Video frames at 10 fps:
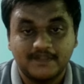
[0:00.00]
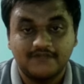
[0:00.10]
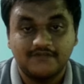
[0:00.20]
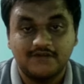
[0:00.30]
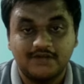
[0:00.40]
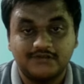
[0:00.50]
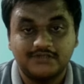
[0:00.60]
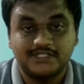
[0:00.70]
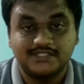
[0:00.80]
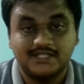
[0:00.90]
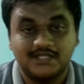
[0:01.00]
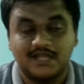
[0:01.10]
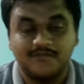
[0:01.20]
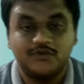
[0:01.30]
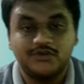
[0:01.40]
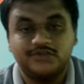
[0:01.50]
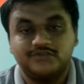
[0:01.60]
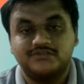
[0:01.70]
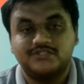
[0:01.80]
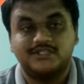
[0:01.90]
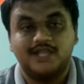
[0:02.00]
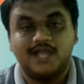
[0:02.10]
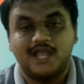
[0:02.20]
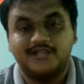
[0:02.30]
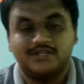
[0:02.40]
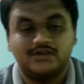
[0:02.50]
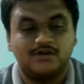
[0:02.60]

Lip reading: If you want to reset, I am going to use in the another